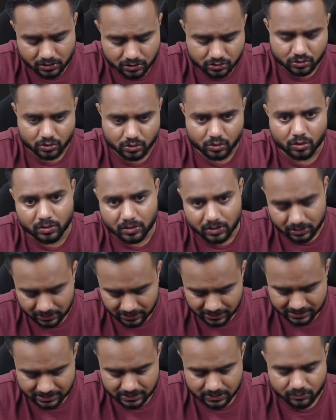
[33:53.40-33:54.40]
so
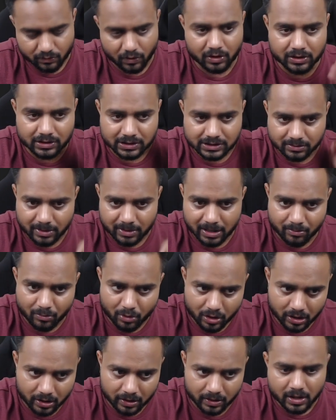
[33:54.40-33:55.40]
this is what, this is my
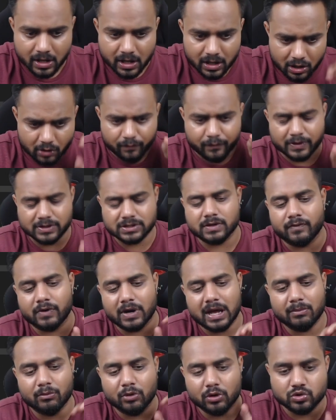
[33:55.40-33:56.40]
model. Now first of all,
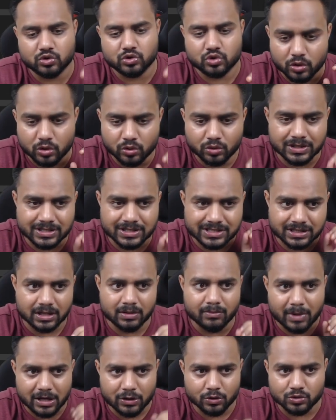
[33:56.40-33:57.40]
I'm going to show you this thing
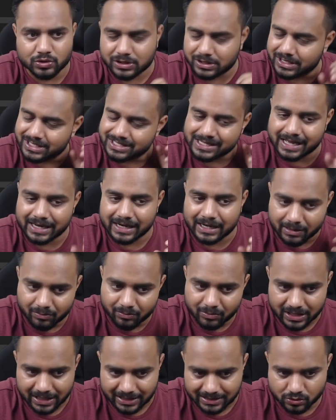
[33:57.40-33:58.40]
by using this LLM
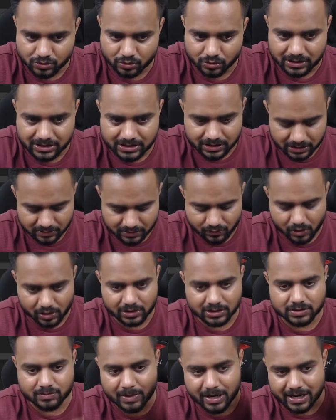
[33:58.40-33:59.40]
text. So this is what, this
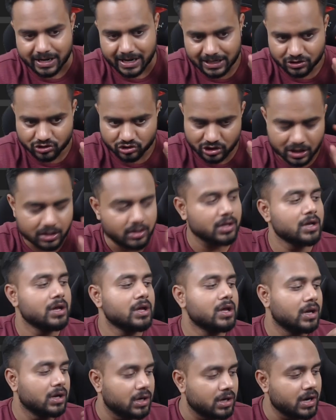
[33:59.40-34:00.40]
is my rag chain.
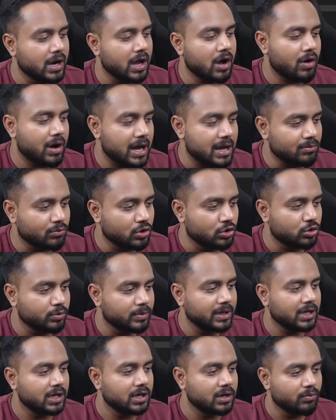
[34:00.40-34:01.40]
Now I'm going
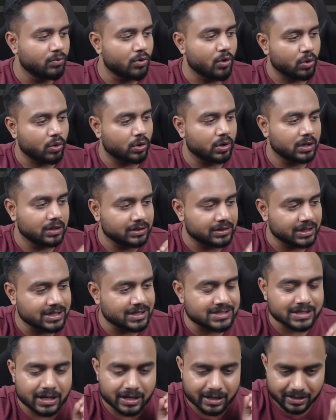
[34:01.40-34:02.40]
to invoke
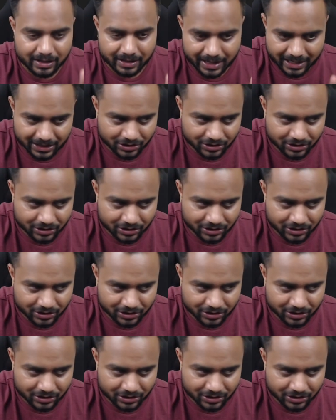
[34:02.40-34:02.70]
this rag